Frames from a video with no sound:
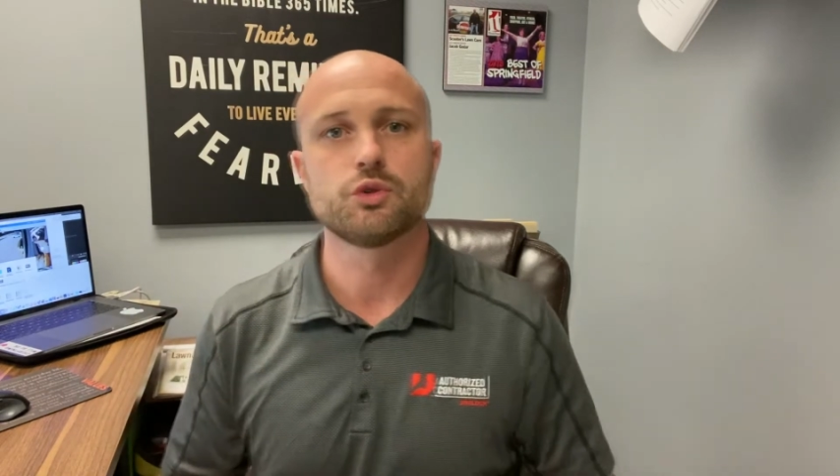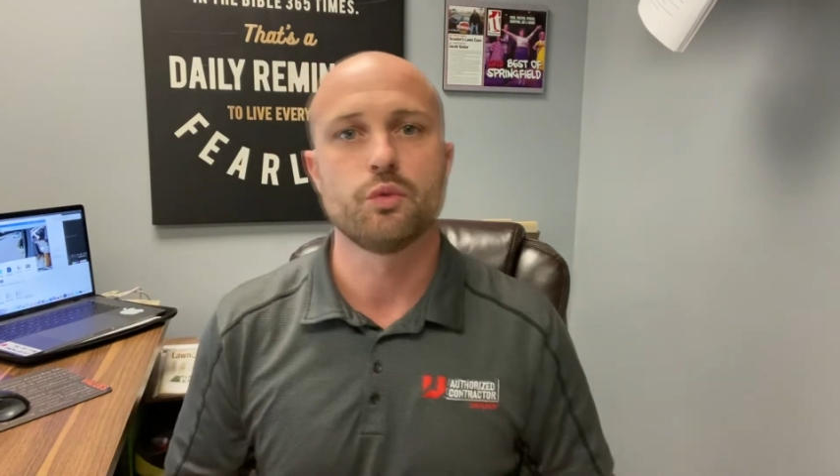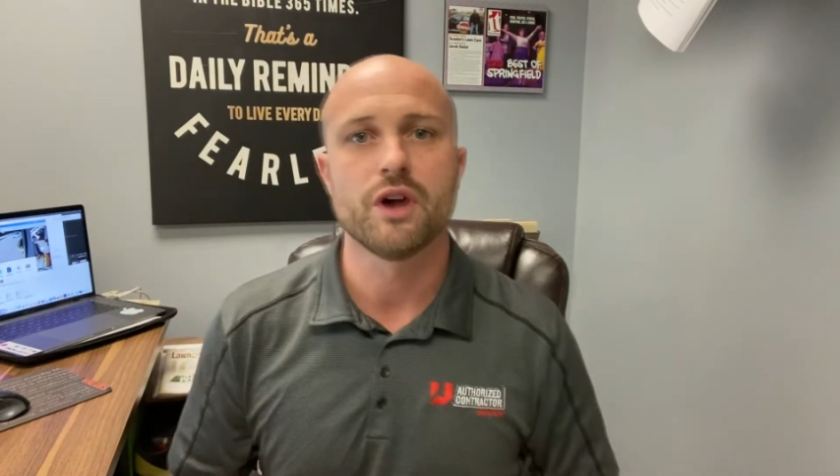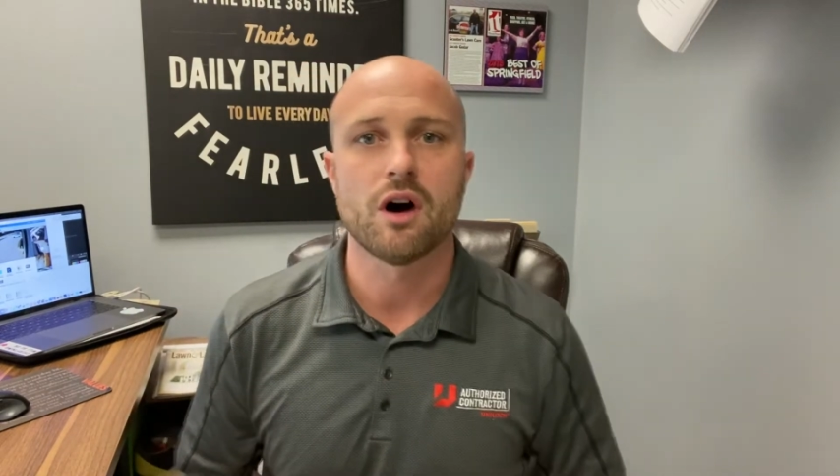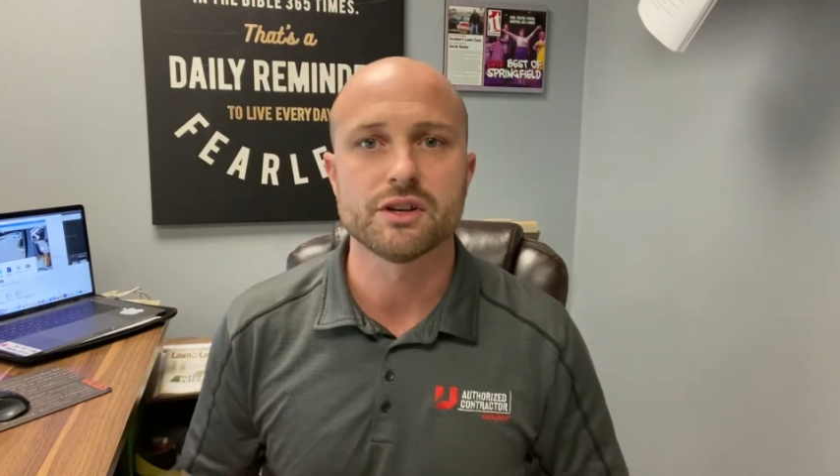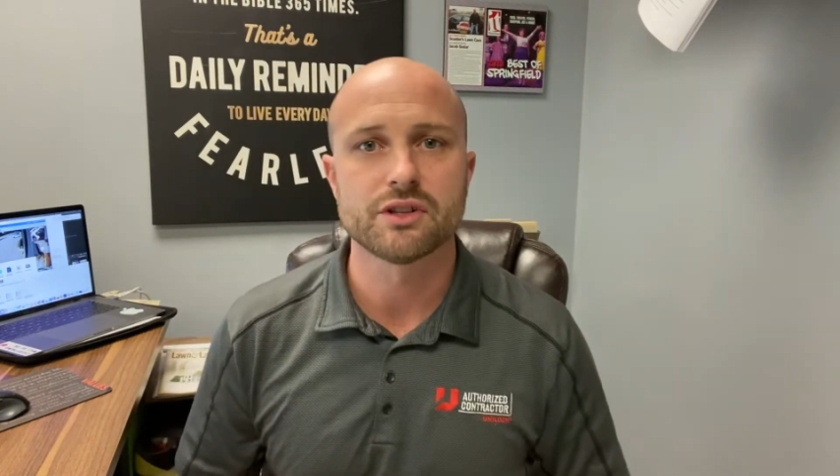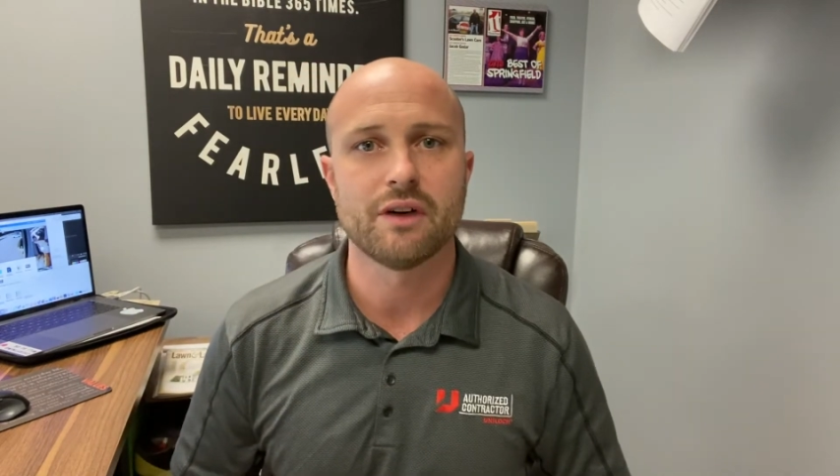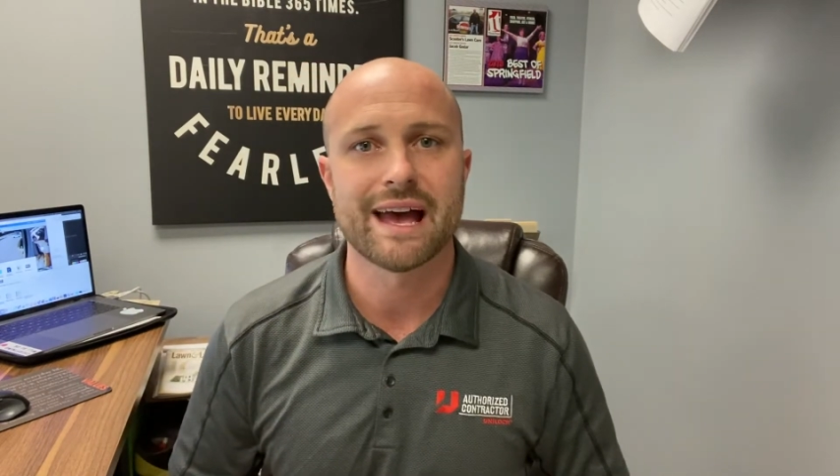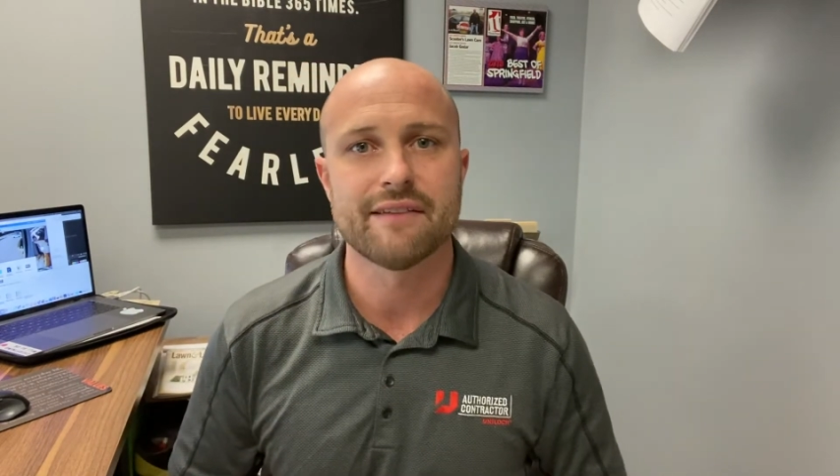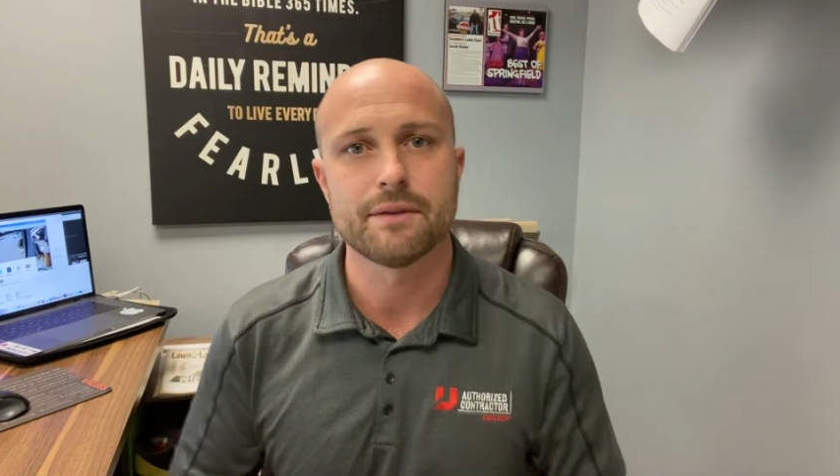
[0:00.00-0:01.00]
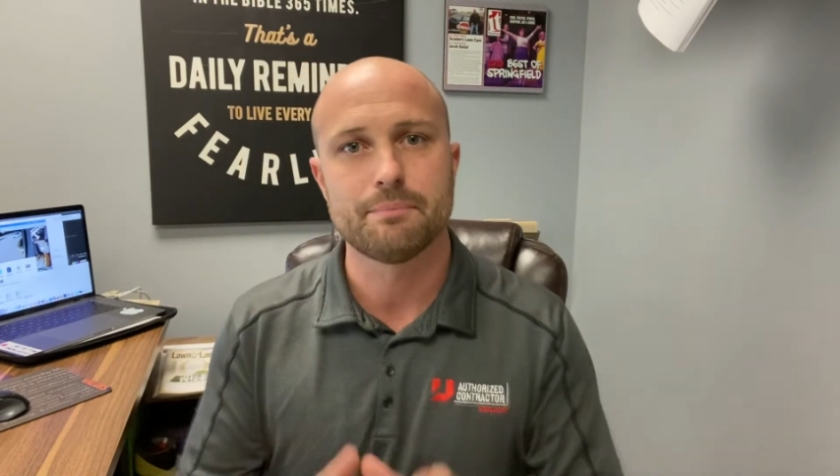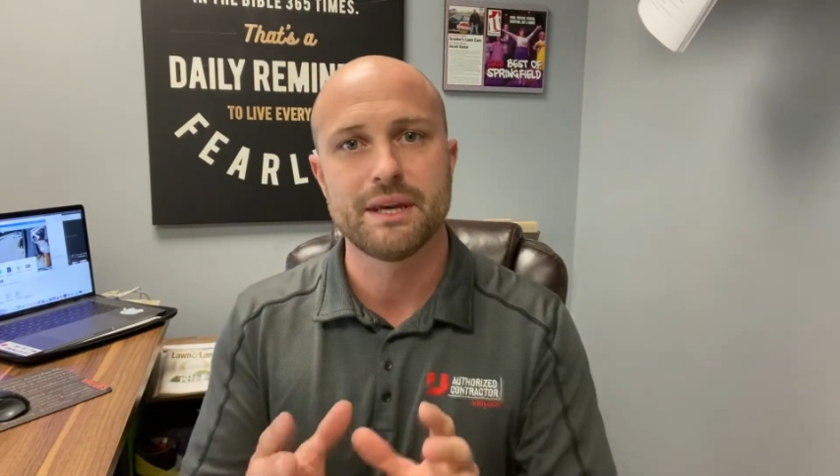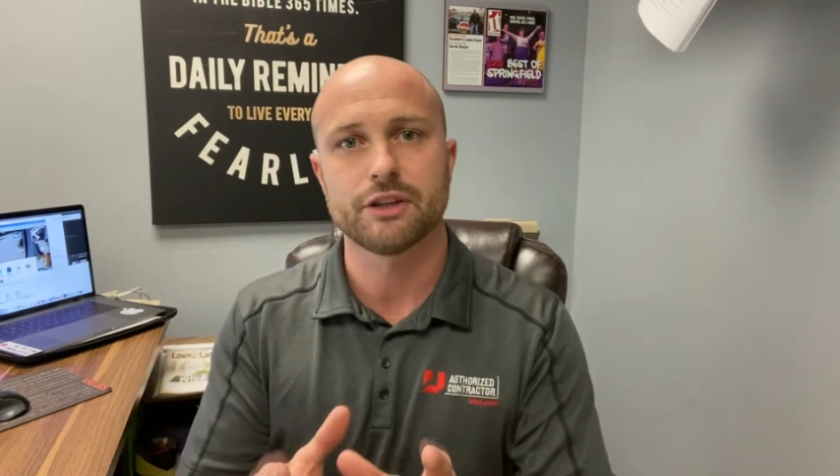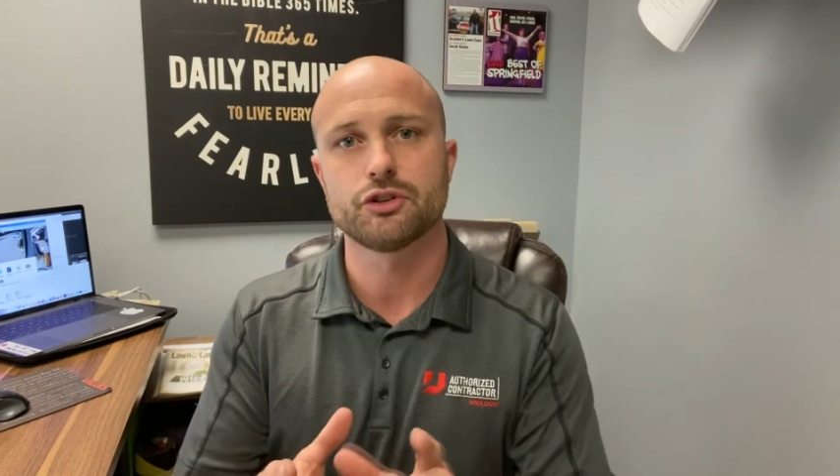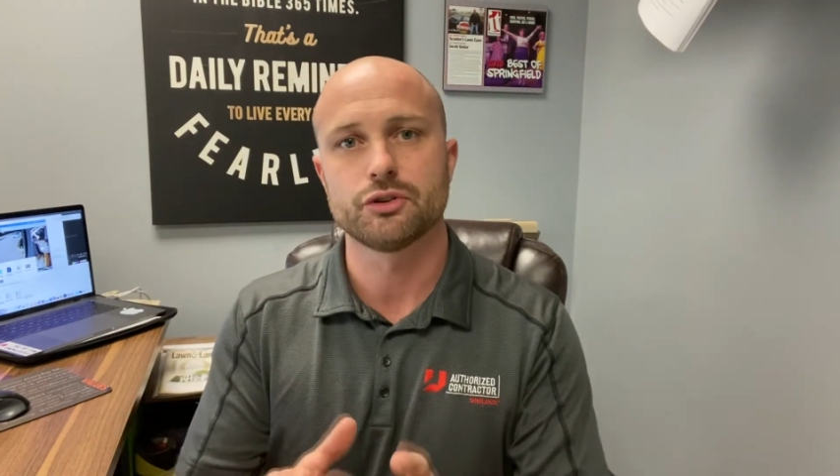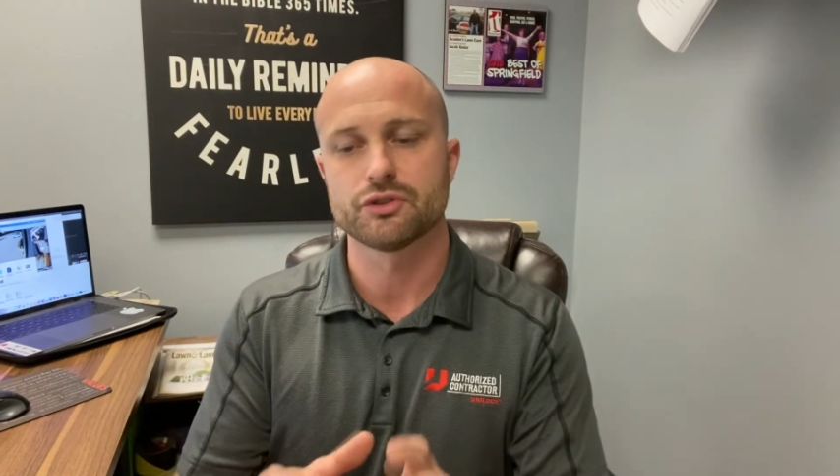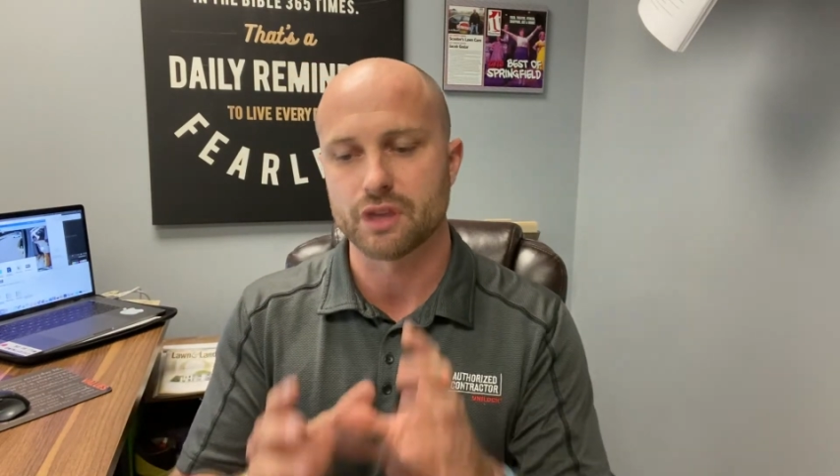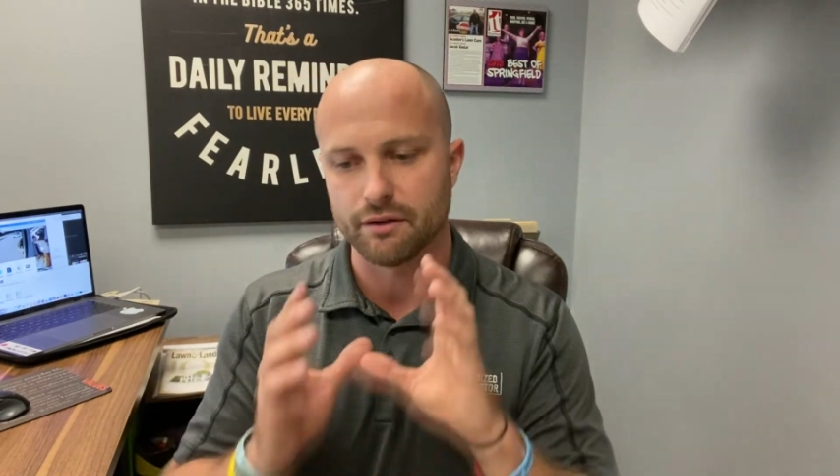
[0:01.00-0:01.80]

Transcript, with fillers: we also have pictures